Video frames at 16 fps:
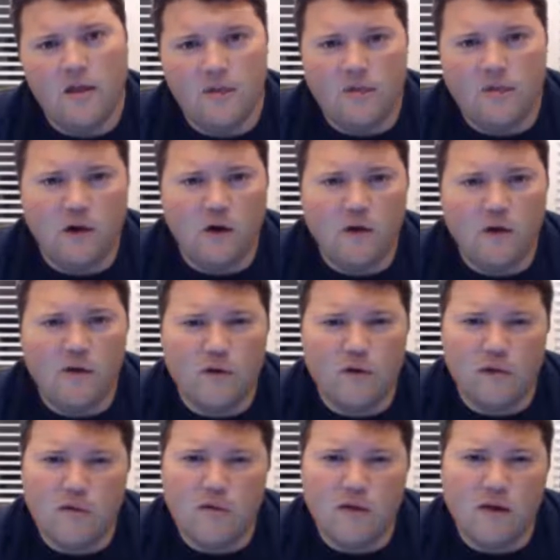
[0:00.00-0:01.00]
little over
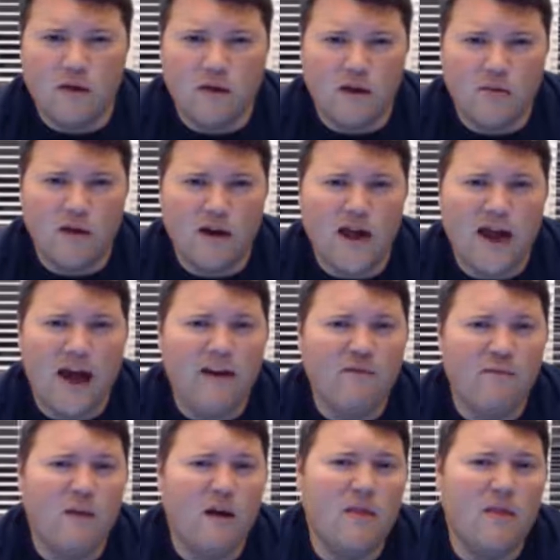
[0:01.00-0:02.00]
3 month, like
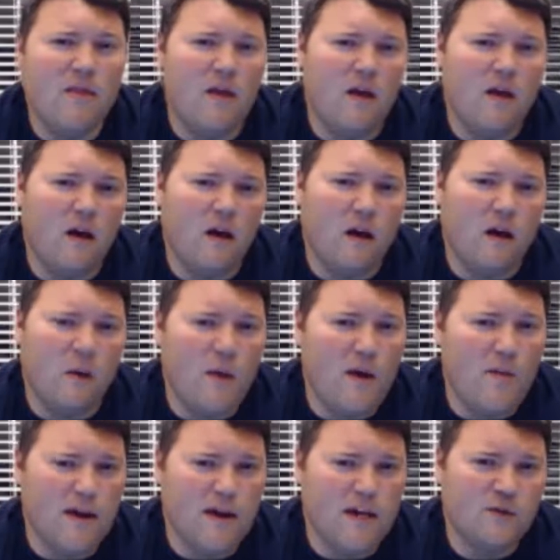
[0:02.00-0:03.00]
3.5 month
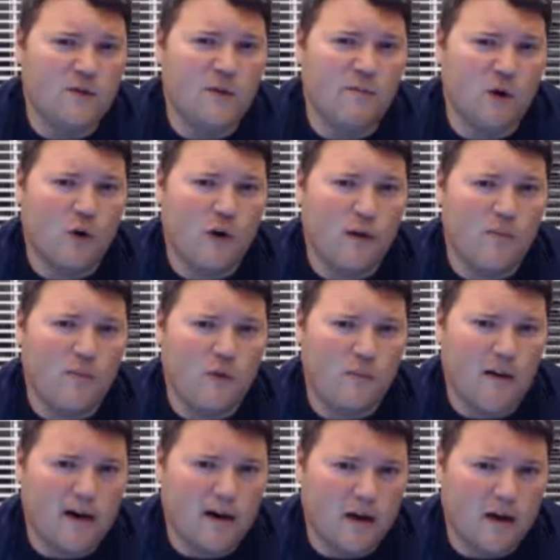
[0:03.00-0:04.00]
weight management program
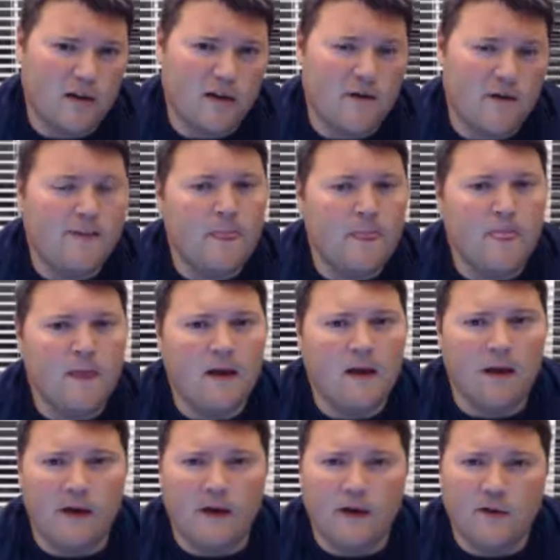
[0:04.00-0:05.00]
with my doctor.
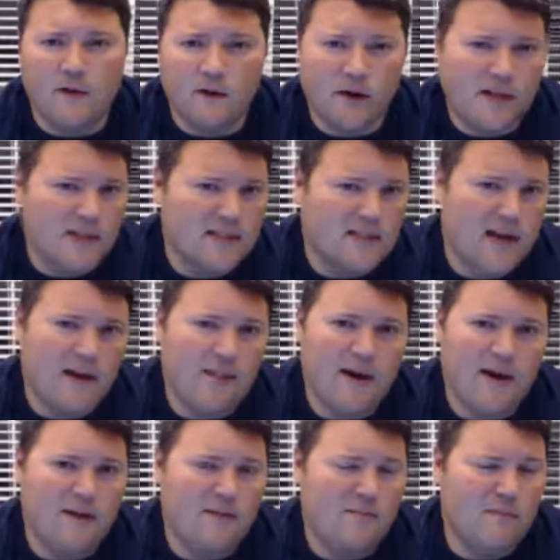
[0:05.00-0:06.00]
During that time,
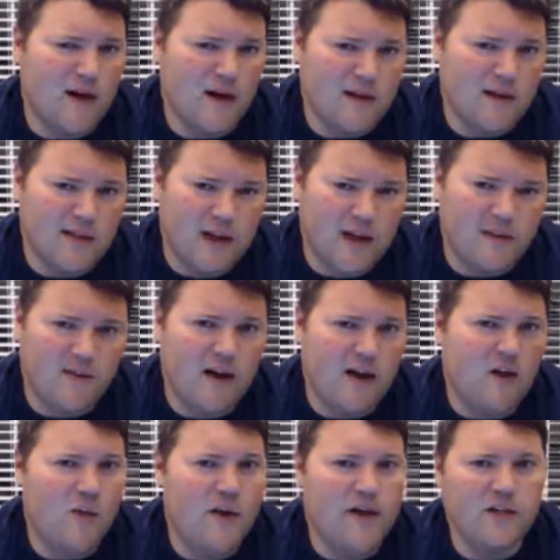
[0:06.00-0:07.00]
I did my psych
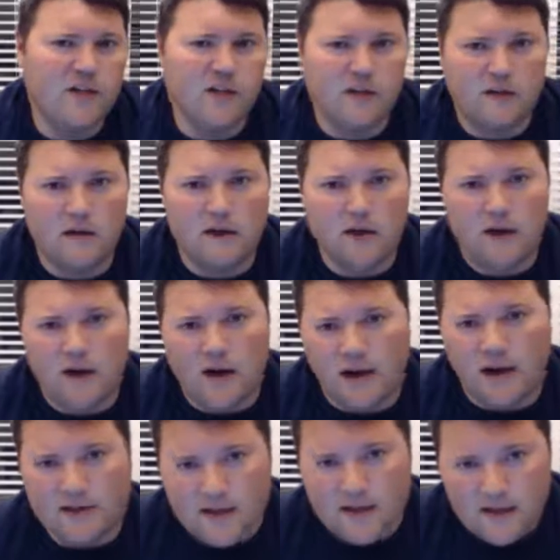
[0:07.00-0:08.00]
evaluation.
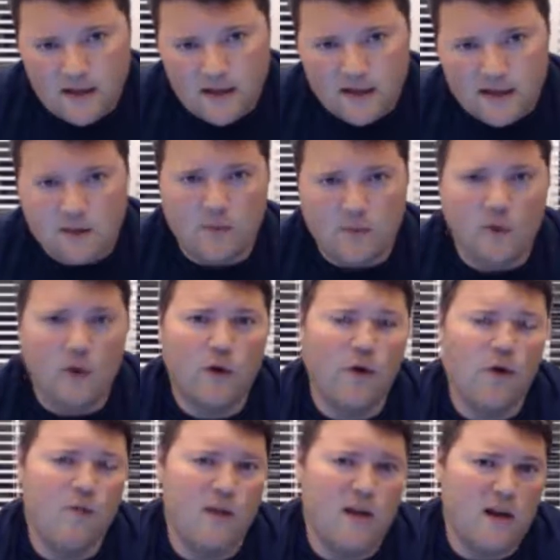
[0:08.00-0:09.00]
I attended the support
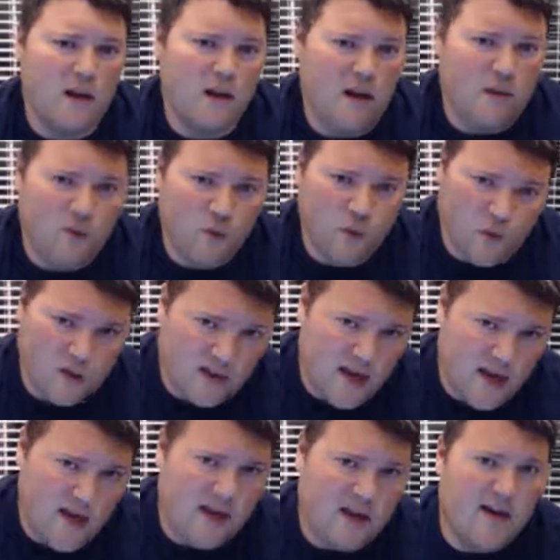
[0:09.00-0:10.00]
group meeting, and towards
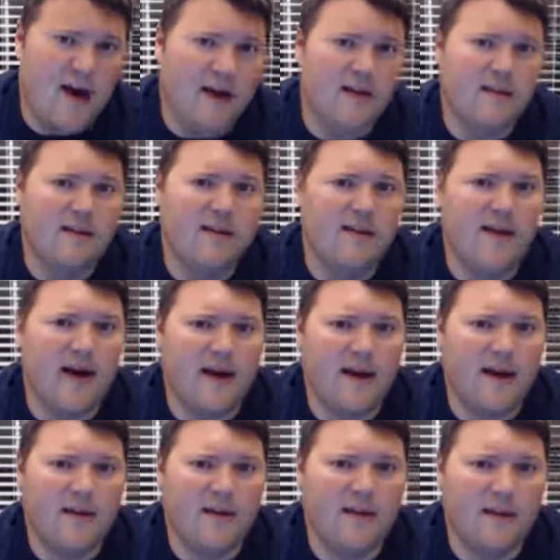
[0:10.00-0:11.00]
the end, I did the
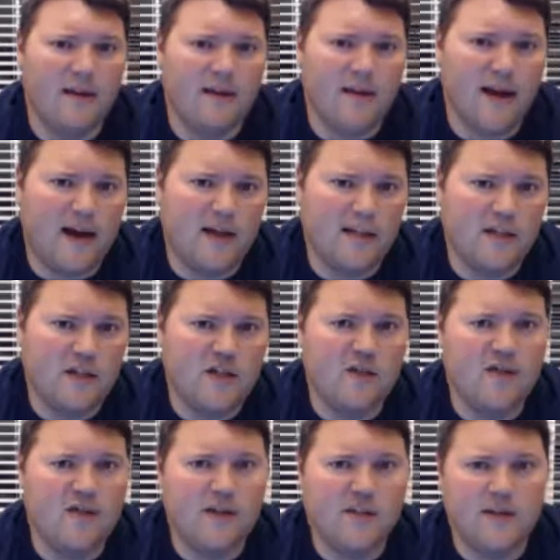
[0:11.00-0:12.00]

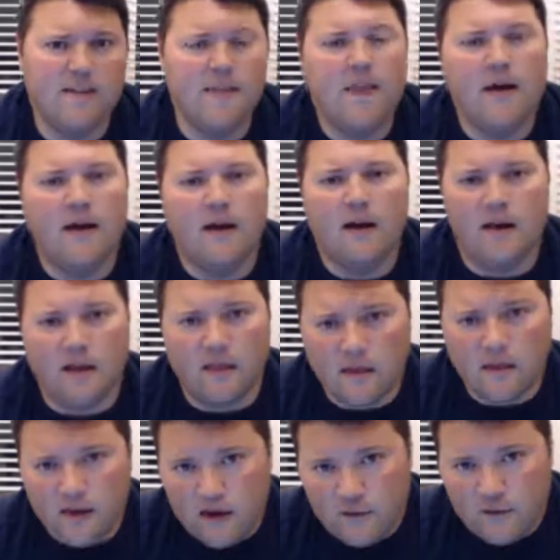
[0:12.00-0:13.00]
dietitian visit. Got
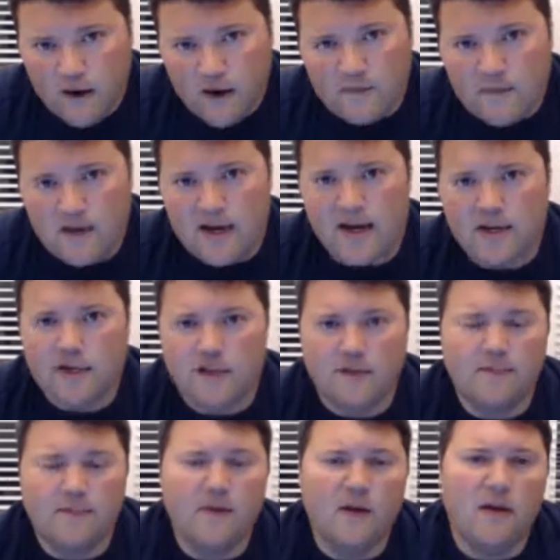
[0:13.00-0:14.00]
the letter of
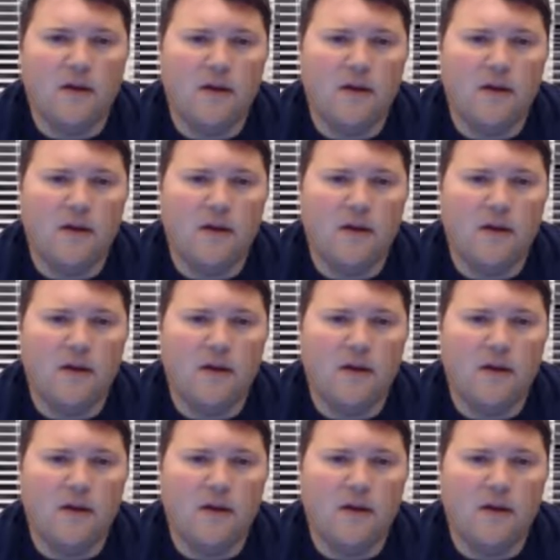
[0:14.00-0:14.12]
recommendation,